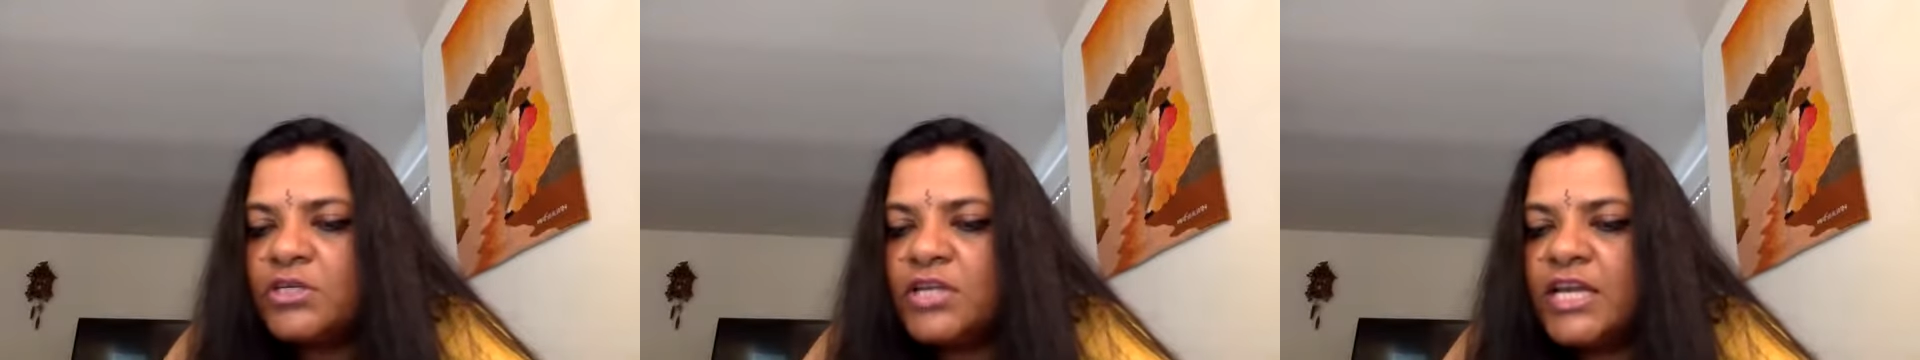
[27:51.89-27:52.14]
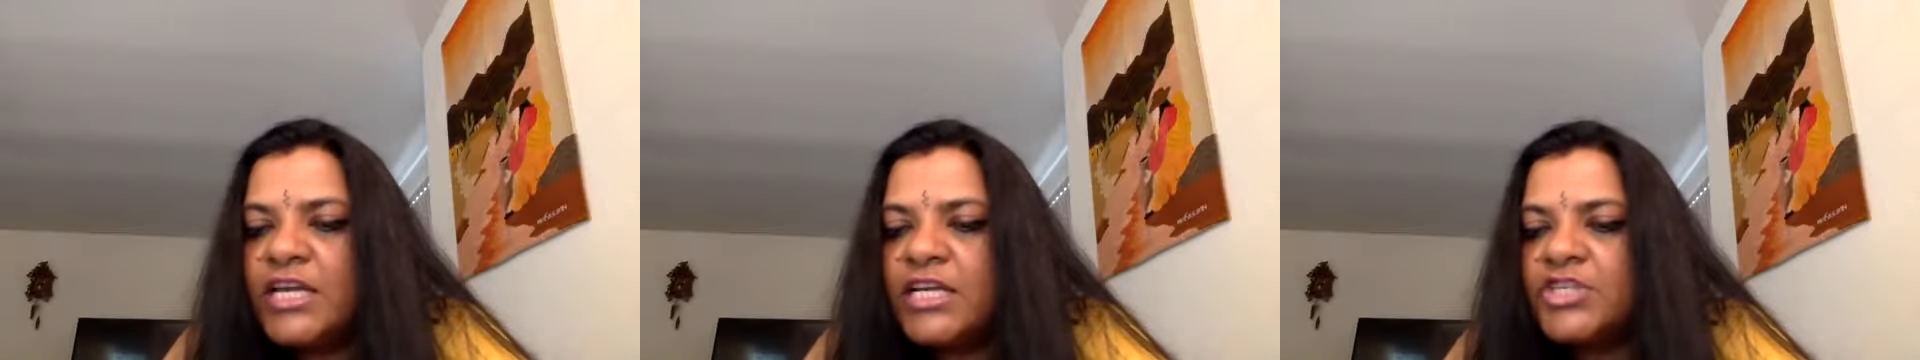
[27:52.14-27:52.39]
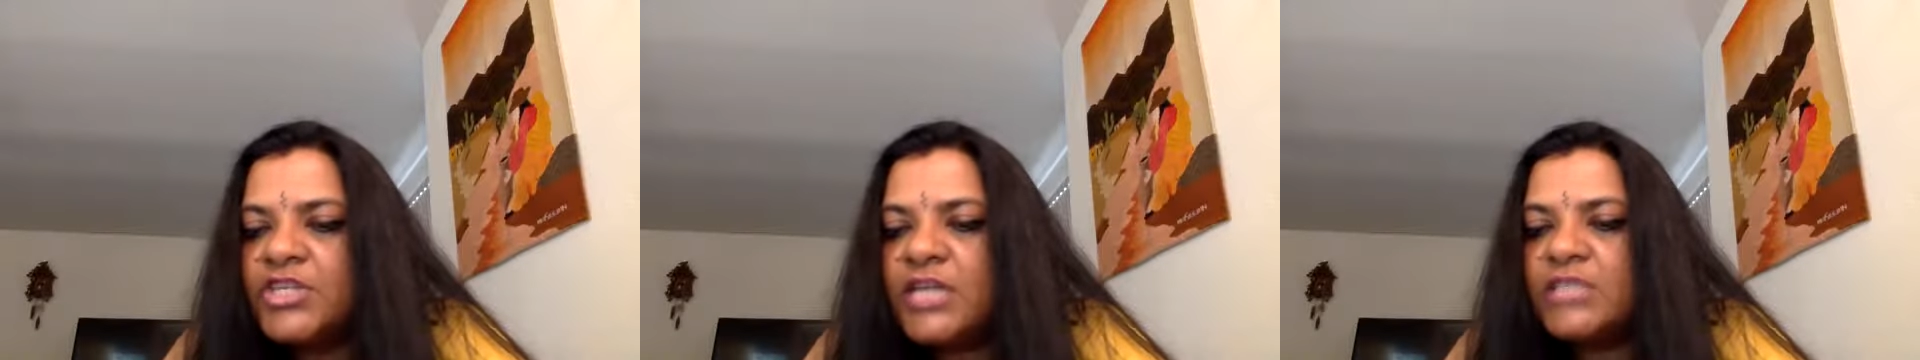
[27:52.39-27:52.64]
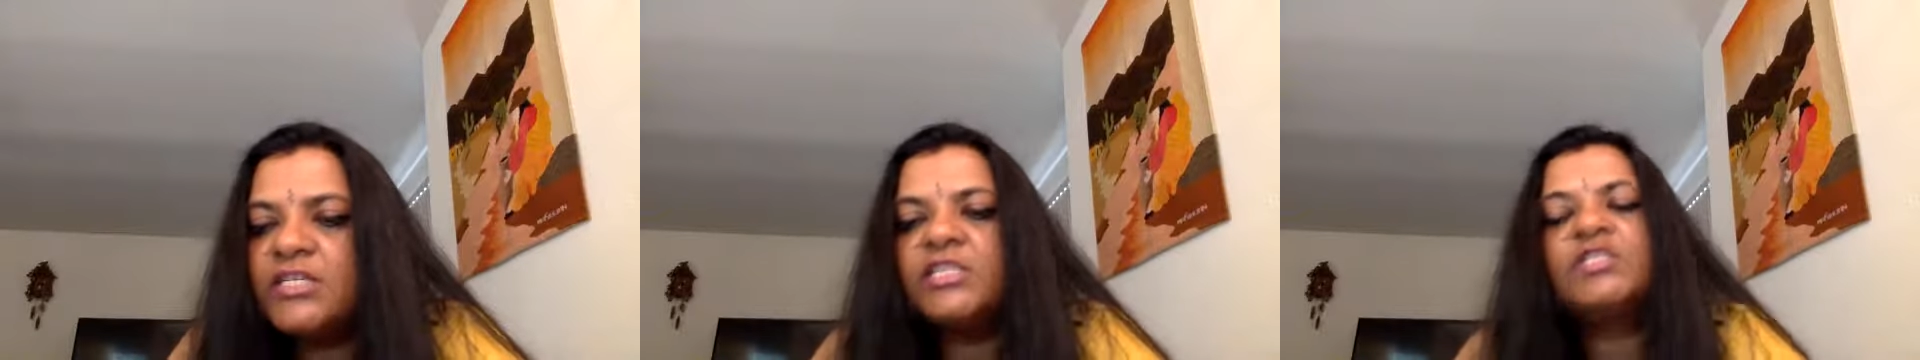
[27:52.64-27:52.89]
English
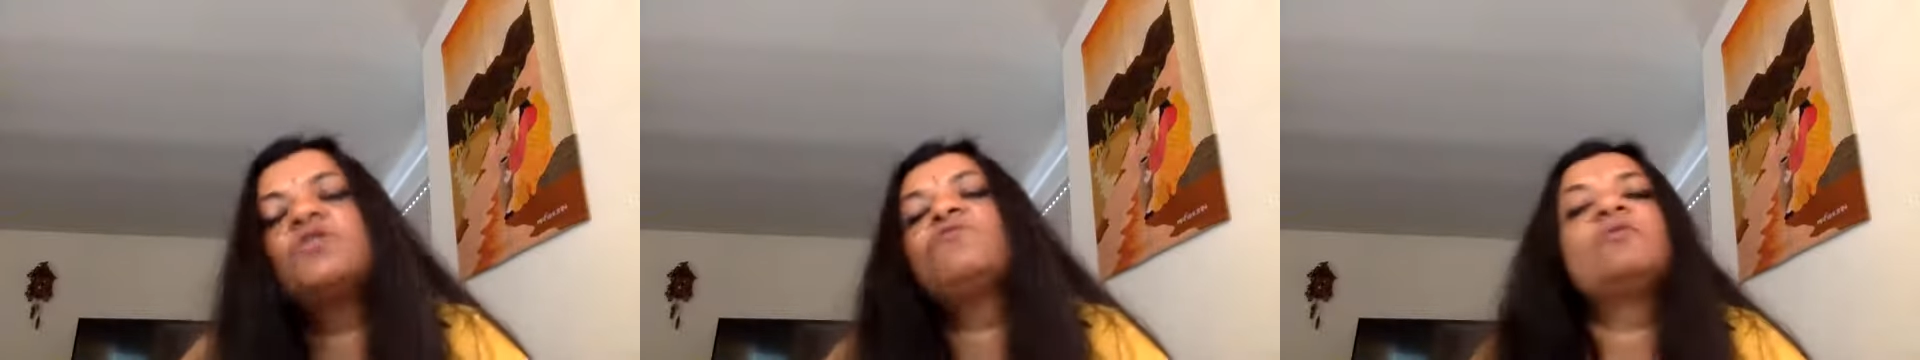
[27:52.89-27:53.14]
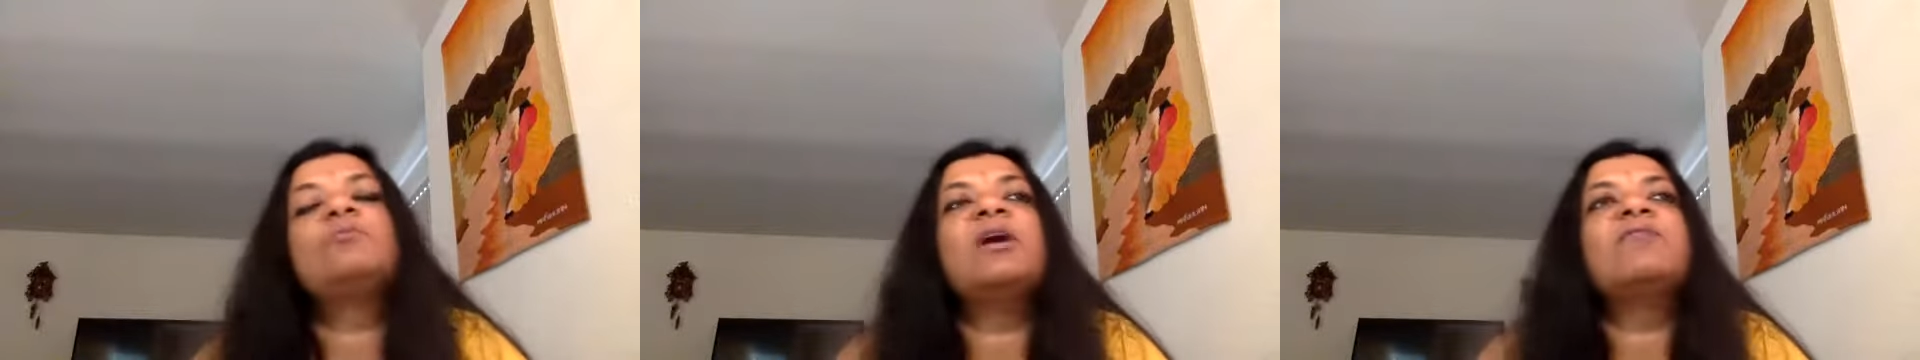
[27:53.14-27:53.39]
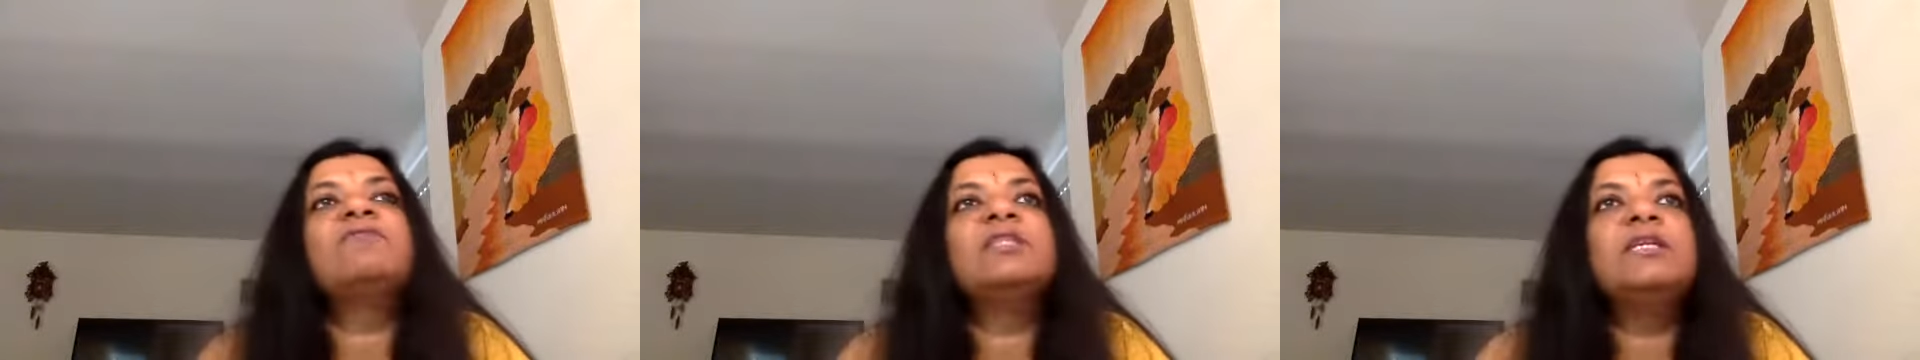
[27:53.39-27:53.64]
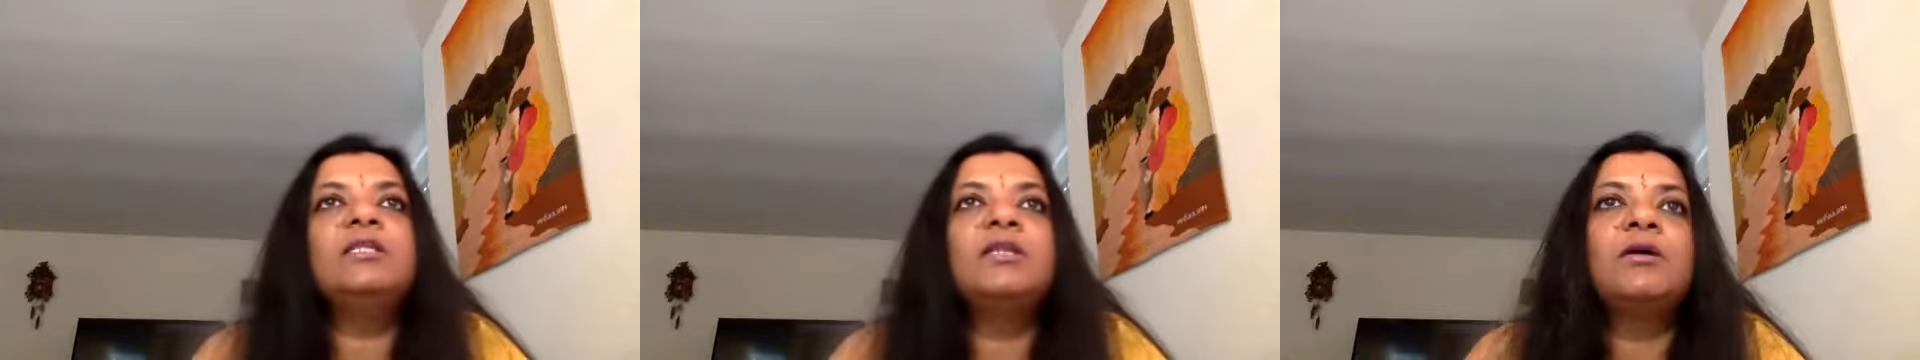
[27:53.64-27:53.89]
translation of the Bhagavad
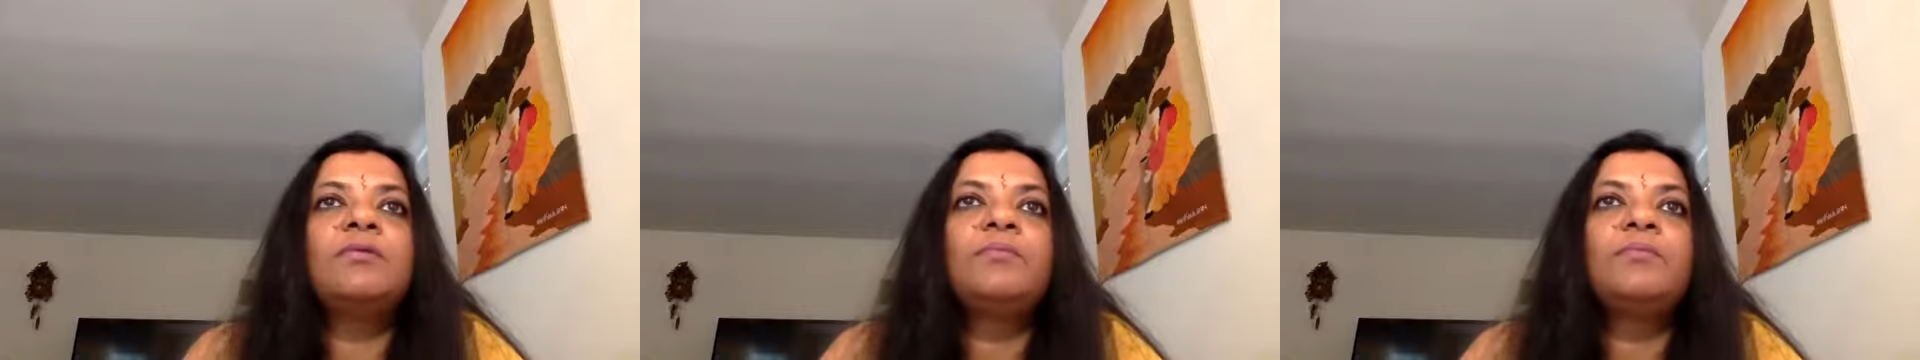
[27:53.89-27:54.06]
Gita.